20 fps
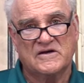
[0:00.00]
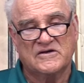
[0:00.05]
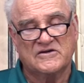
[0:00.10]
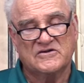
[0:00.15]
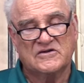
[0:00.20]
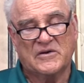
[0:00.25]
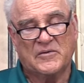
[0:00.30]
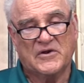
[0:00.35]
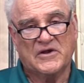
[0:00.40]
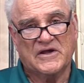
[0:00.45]

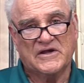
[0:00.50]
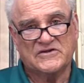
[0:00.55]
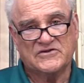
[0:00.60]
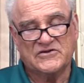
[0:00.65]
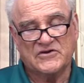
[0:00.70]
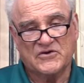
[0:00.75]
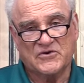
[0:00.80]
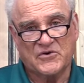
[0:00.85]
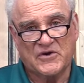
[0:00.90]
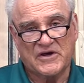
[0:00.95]
Someone asked
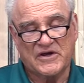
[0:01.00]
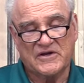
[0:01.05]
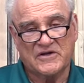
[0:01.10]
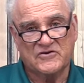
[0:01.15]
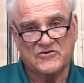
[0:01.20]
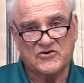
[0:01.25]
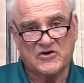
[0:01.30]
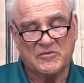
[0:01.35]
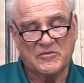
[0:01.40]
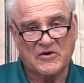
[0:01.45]
the
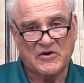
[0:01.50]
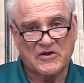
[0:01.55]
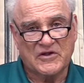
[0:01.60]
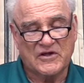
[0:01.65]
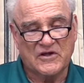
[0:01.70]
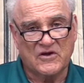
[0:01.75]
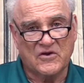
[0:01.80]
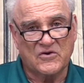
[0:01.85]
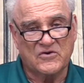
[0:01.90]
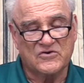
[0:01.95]
great German
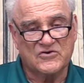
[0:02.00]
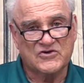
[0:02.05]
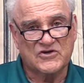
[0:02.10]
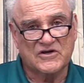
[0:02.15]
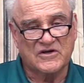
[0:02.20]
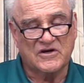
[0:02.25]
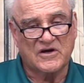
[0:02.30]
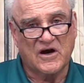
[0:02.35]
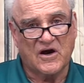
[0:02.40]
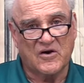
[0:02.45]

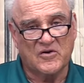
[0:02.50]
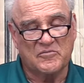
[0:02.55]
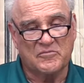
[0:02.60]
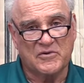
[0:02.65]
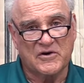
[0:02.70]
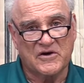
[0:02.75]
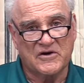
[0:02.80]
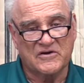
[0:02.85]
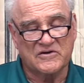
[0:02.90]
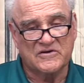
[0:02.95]
theologian Karl
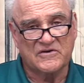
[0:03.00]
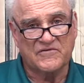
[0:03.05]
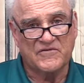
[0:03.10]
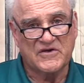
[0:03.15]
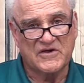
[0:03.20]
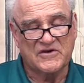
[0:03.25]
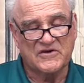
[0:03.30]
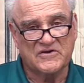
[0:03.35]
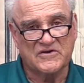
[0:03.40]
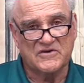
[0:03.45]
Barth if
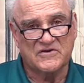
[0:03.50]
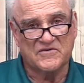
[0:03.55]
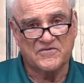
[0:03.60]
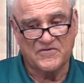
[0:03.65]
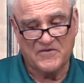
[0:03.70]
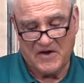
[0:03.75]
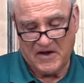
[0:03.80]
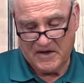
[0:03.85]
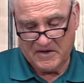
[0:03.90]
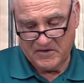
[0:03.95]
he could
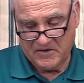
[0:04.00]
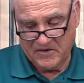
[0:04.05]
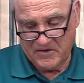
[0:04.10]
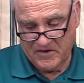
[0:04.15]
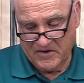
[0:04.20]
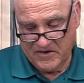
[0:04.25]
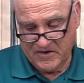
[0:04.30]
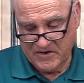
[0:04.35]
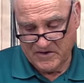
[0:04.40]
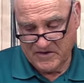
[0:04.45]
define
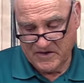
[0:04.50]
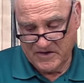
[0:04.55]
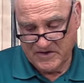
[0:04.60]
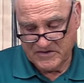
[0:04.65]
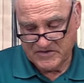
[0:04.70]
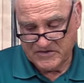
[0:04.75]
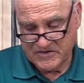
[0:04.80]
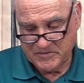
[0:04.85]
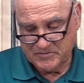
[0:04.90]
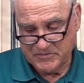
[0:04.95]
God, and he
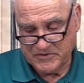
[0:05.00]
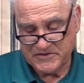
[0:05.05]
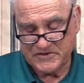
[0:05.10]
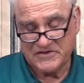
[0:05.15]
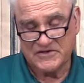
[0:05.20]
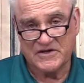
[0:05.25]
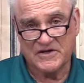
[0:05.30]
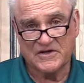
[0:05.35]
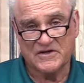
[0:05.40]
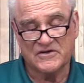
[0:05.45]
simply
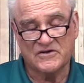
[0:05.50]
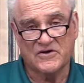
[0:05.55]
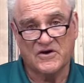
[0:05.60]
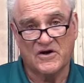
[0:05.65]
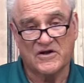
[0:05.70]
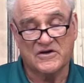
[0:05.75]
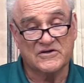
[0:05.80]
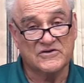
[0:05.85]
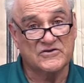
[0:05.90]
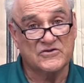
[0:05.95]
said,
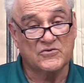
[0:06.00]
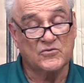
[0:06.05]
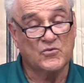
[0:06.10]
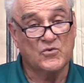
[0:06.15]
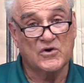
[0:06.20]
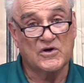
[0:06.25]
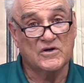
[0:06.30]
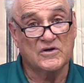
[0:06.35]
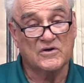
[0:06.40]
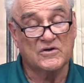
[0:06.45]
God is the
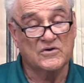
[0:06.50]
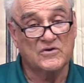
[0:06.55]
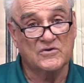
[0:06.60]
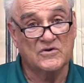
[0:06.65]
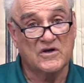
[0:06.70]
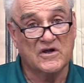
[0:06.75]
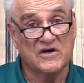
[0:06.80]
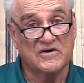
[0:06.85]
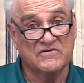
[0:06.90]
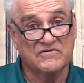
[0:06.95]
one who
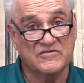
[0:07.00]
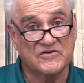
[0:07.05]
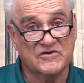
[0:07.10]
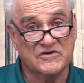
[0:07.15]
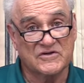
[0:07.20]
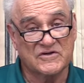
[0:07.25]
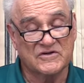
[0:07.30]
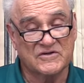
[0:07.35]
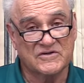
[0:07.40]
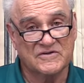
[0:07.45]
loves.